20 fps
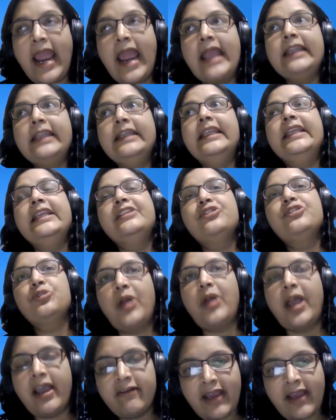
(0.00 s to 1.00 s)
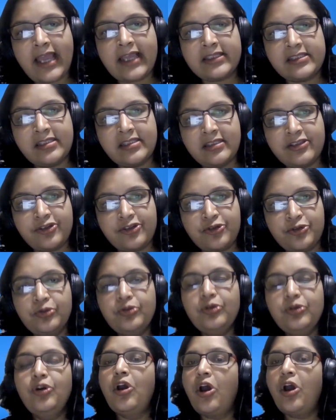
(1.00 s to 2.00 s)
and need to have access
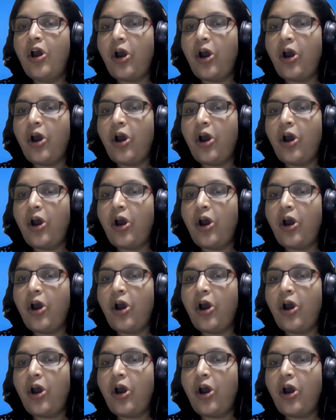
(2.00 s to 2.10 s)
to